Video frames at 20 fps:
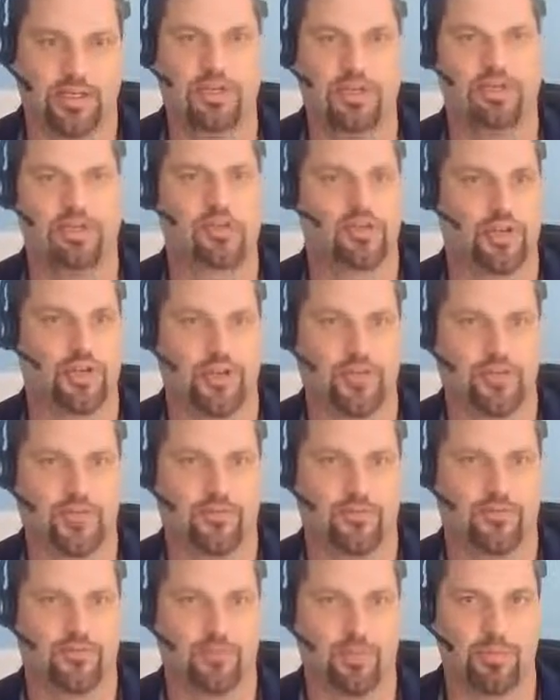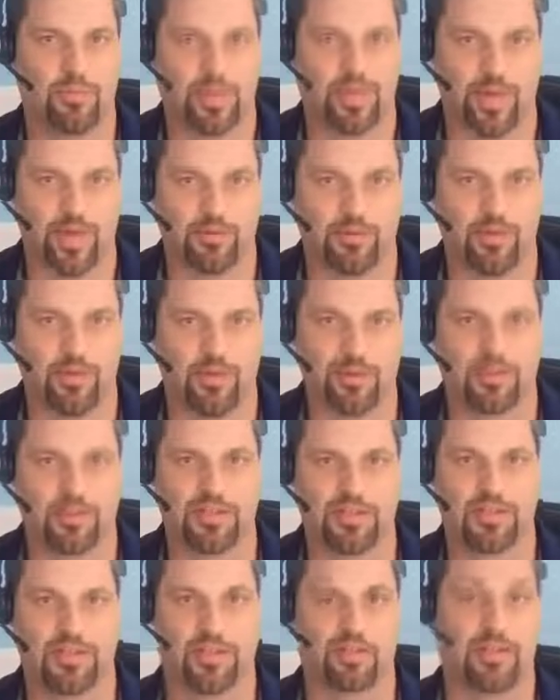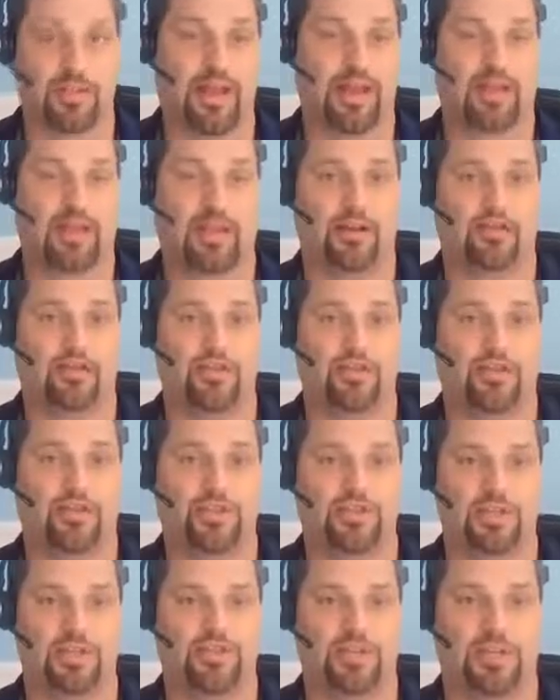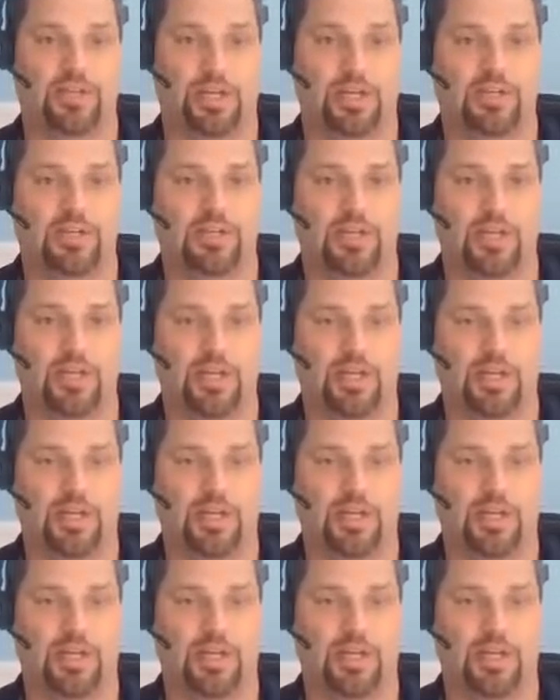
illustration from a carrier, except that carrier shows us